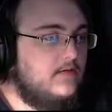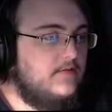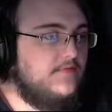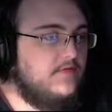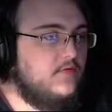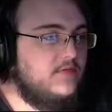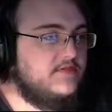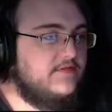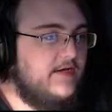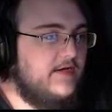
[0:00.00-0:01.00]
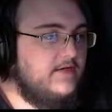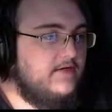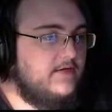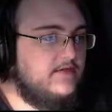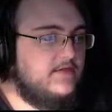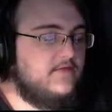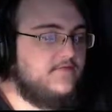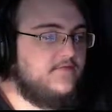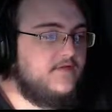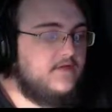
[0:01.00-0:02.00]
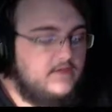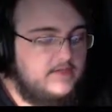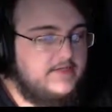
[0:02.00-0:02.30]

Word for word: If he quit sliding like he's on a fucking